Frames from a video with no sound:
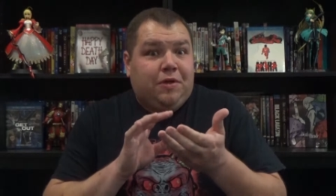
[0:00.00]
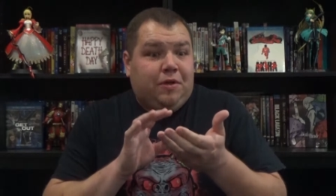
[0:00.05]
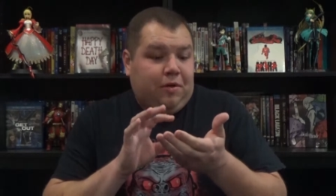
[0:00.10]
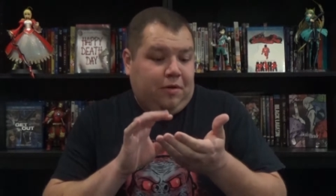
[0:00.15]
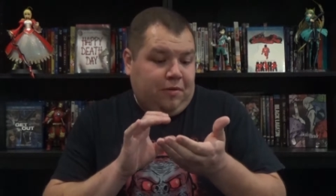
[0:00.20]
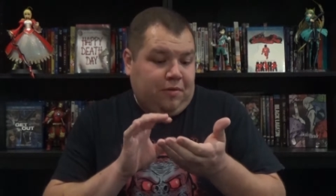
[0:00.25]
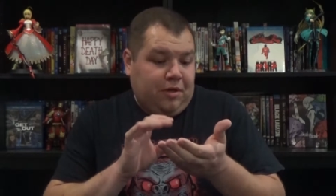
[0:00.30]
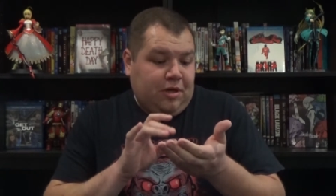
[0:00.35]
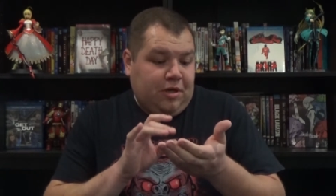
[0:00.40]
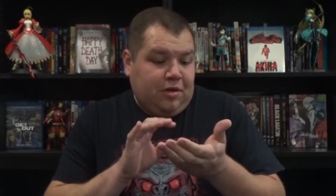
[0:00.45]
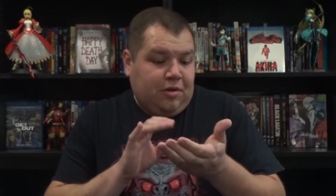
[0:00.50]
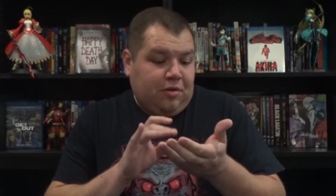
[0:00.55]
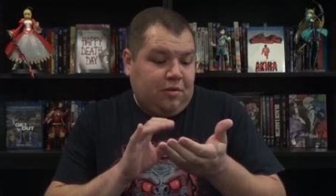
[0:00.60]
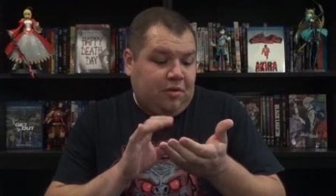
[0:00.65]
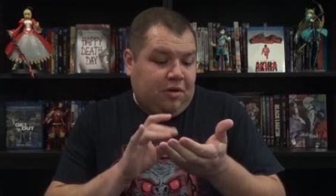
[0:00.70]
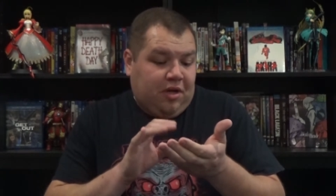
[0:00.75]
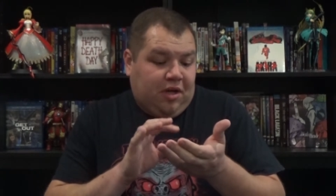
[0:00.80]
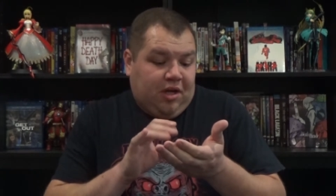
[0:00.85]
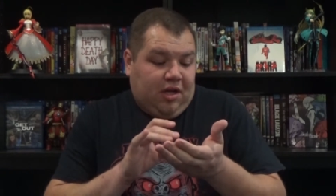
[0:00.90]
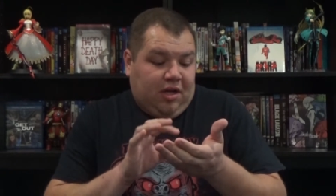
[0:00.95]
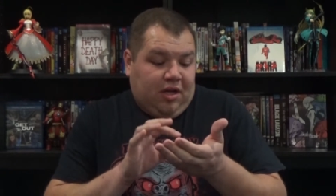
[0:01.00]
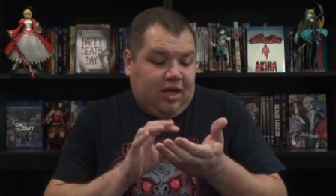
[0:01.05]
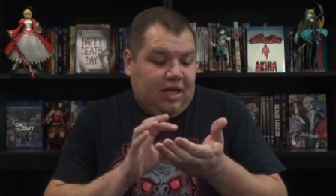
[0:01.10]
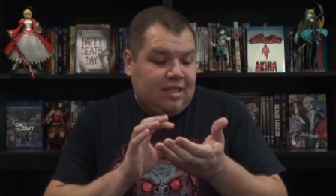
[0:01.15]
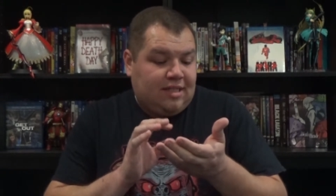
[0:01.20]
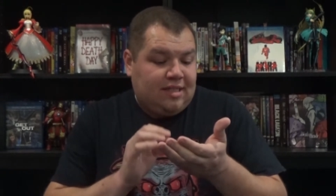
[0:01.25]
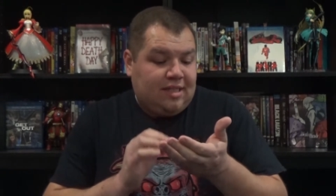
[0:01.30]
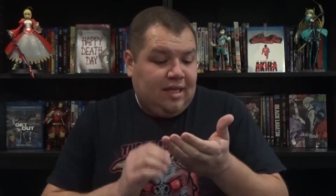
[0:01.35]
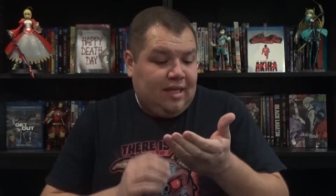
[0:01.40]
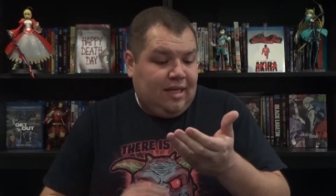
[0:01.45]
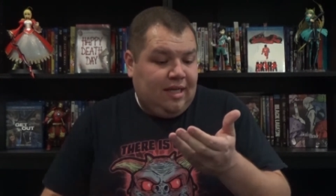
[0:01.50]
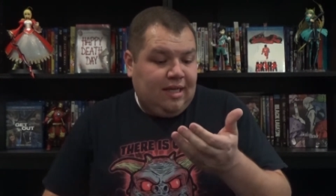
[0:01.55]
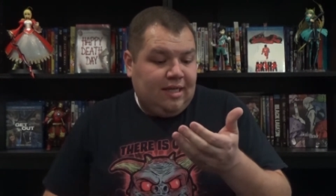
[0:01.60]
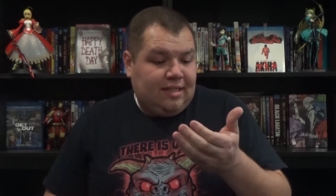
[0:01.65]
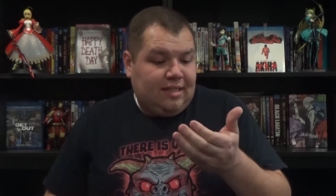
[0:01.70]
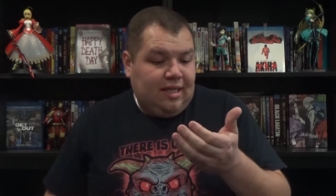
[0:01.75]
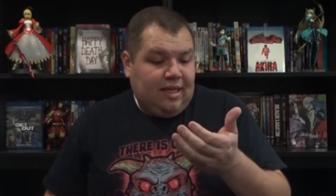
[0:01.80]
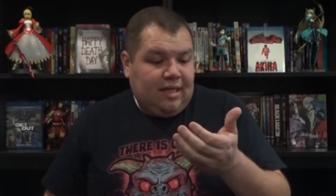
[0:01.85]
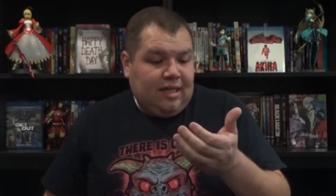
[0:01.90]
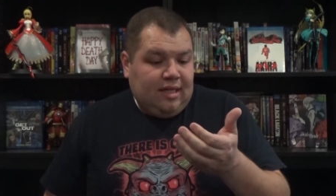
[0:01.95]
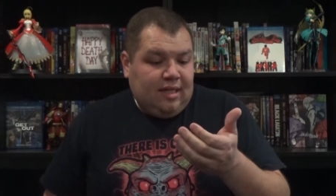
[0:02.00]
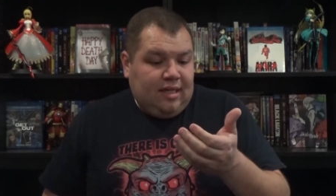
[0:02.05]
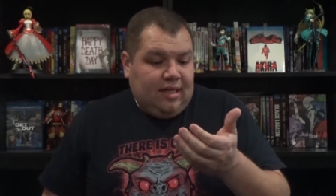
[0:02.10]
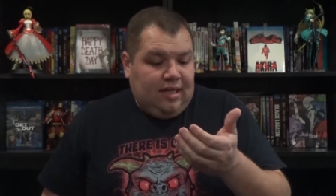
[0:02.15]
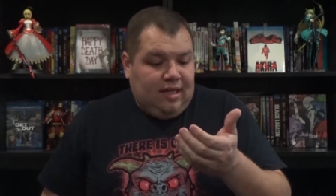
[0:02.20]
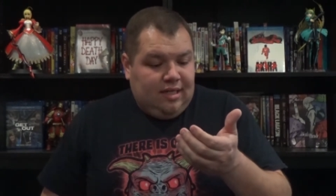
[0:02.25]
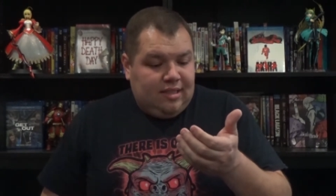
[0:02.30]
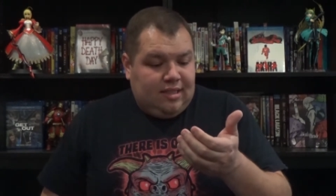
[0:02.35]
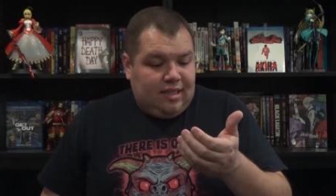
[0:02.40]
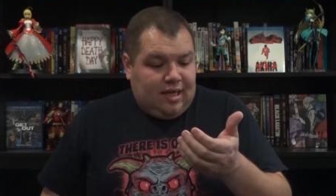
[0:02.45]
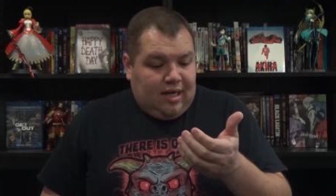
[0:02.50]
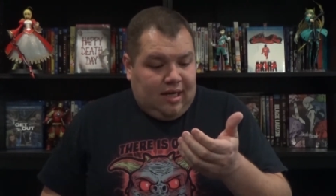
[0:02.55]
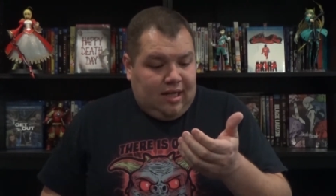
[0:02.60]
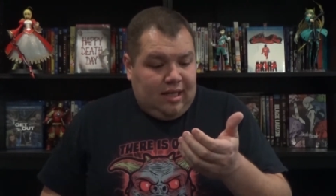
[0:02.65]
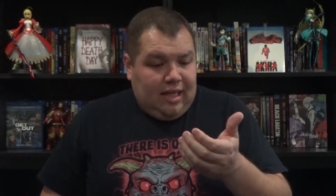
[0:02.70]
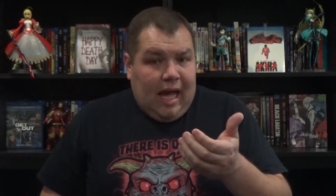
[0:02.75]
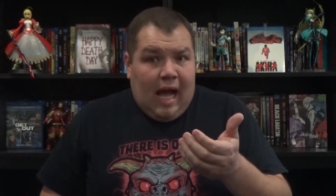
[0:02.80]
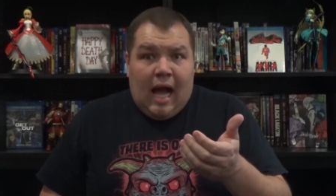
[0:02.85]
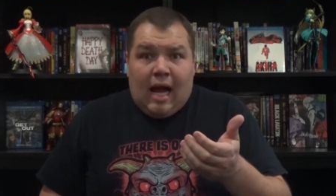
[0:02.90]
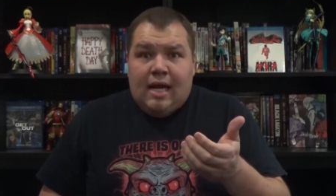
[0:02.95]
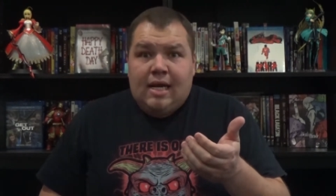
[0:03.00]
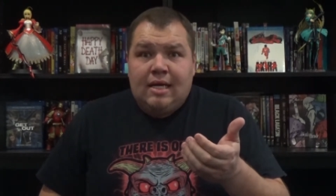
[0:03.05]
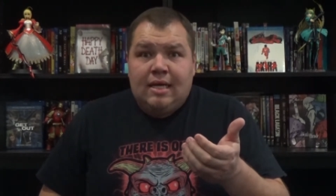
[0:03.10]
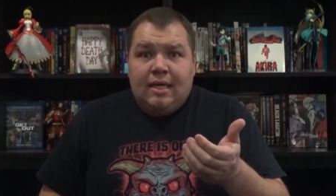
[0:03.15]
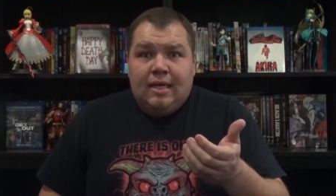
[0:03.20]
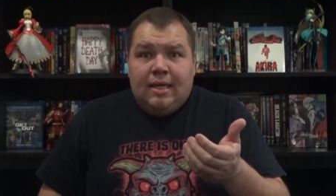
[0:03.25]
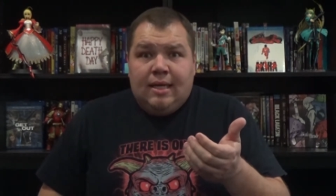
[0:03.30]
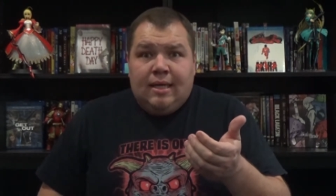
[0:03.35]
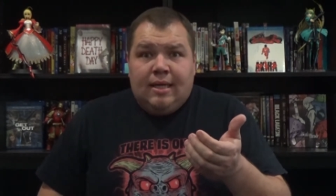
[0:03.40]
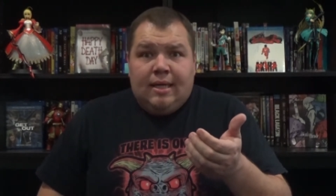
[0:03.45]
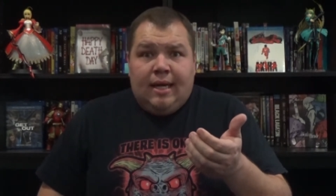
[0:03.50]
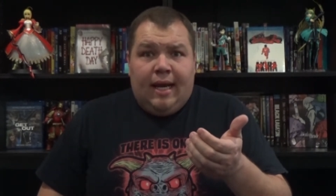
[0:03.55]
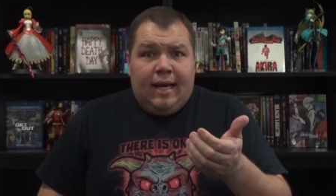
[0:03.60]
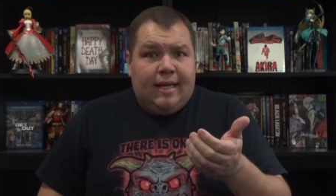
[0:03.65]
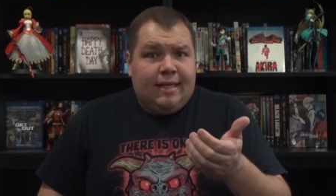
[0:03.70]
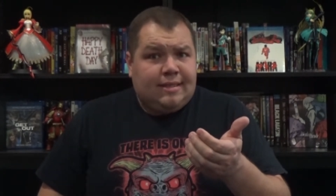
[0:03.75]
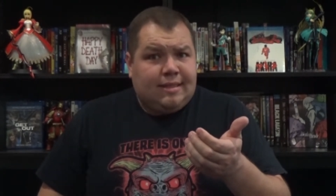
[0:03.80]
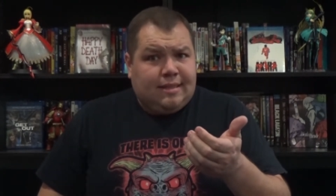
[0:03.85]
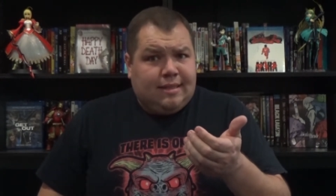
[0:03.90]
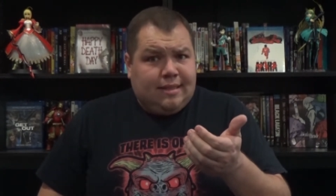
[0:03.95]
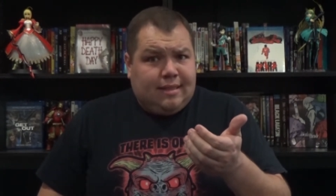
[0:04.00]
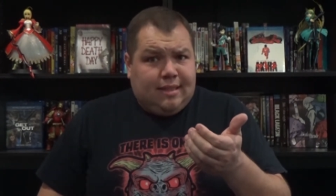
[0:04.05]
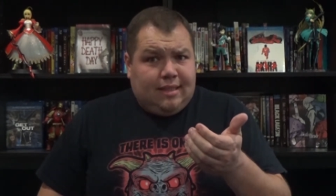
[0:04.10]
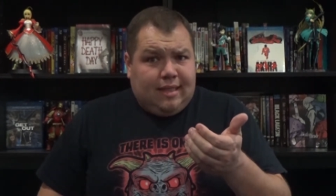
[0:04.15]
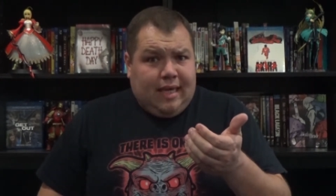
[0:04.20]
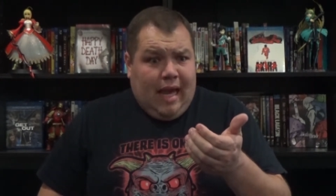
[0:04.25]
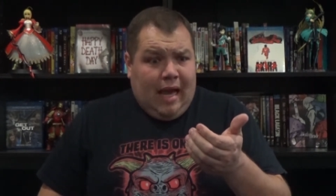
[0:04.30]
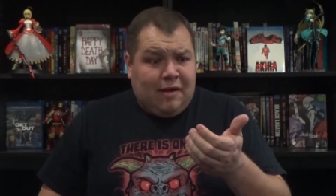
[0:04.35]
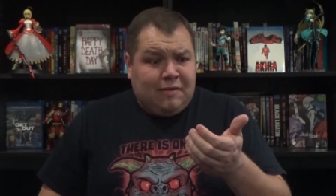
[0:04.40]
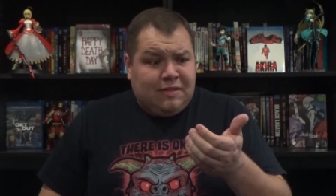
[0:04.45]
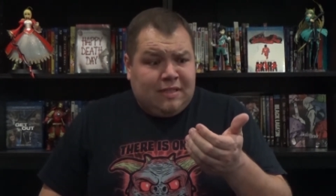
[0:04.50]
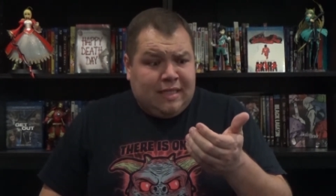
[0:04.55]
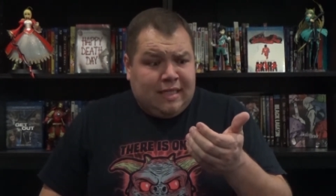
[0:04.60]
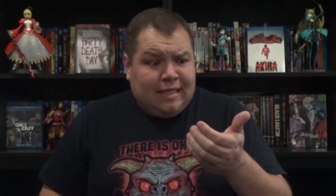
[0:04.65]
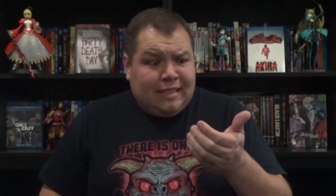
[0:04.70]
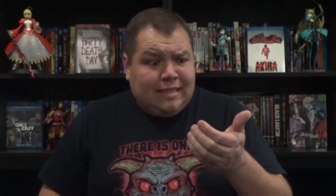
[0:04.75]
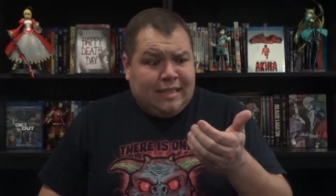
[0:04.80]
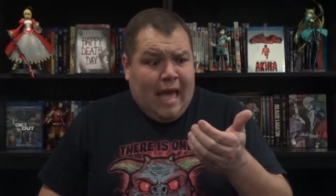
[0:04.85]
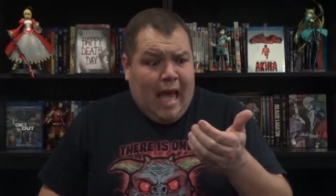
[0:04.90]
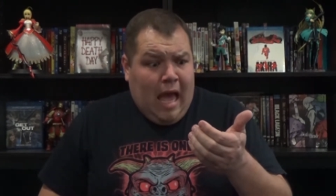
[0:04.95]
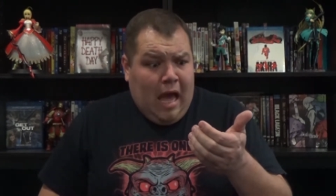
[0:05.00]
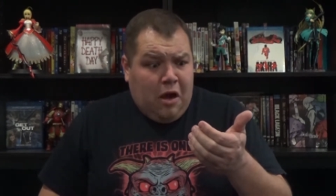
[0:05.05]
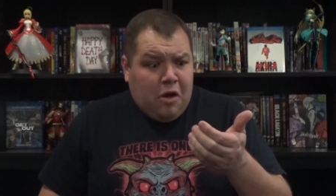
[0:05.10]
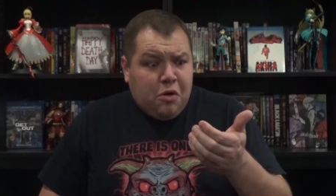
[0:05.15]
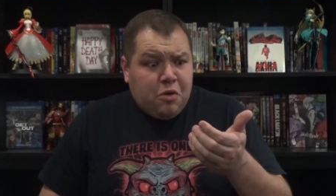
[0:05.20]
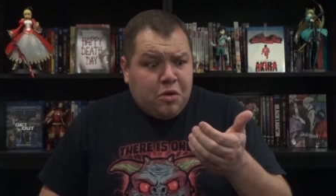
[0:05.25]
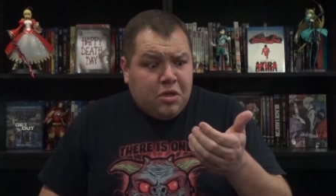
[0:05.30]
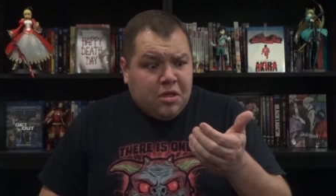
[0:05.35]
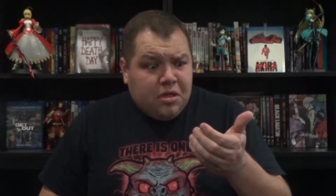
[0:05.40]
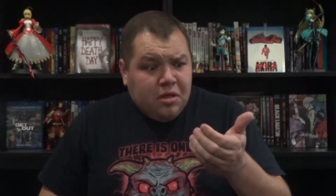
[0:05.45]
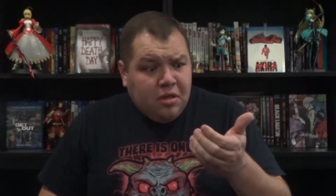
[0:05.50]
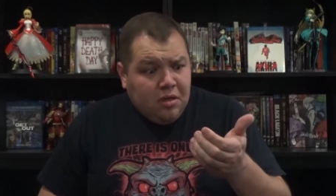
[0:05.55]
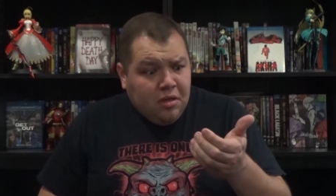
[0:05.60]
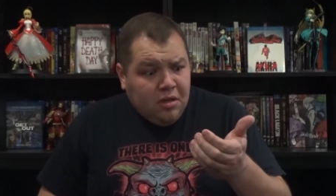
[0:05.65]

Oh no, it's it's a it's a clock, and it's counting down.